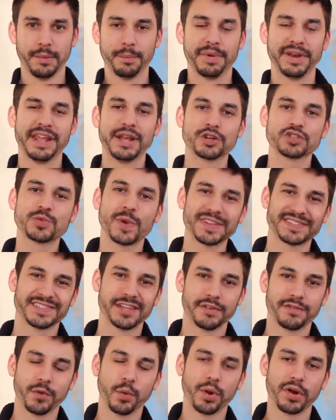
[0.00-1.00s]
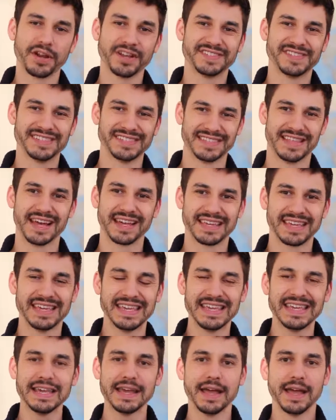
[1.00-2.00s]
But here's why self-awareness is the
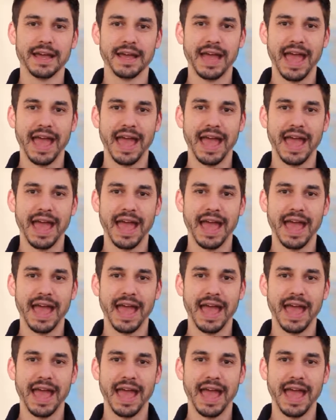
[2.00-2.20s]
key,